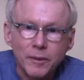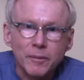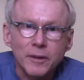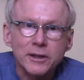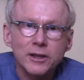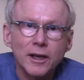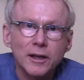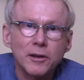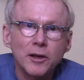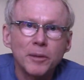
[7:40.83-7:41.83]
Let's talk
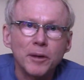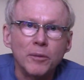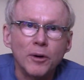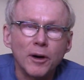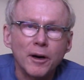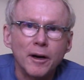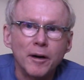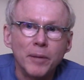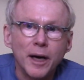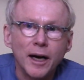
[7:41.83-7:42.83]
a little bit more
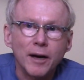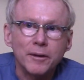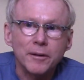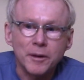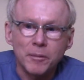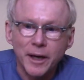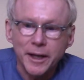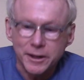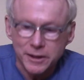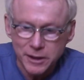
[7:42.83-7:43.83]
about the
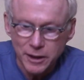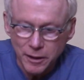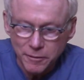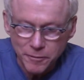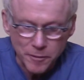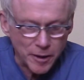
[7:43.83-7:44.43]
mic itself.